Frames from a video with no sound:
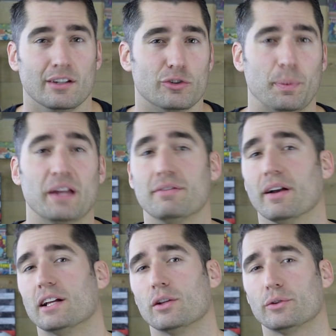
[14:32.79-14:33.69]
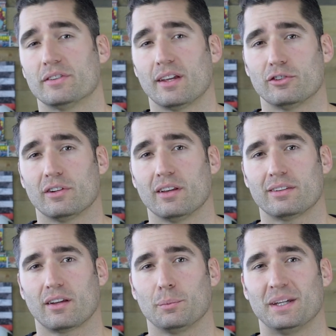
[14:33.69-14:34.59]
So pay very close attention to the
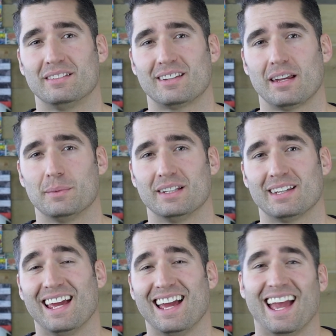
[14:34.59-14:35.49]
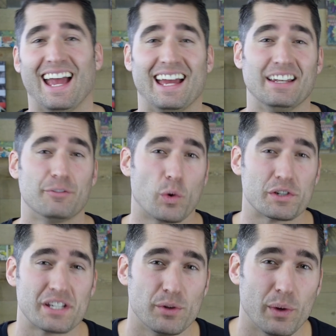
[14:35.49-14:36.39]
settlement statement And of
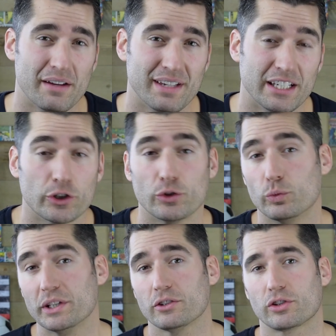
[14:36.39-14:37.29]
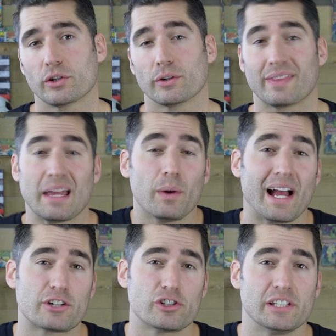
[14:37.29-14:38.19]
course, if you have a good realtor, they will
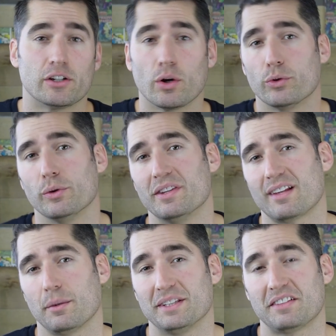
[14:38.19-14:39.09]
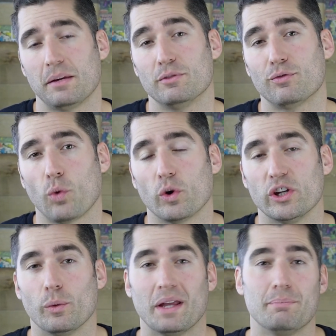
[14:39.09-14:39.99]
actually go through the settlement statement for
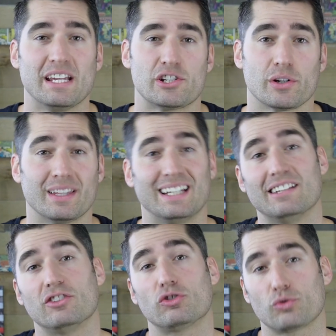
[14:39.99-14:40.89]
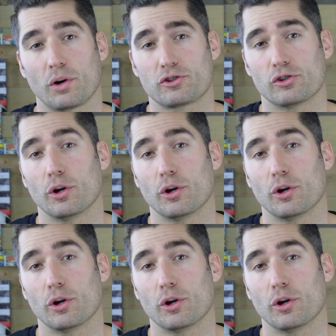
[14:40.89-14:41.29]
you and make sure that it is structured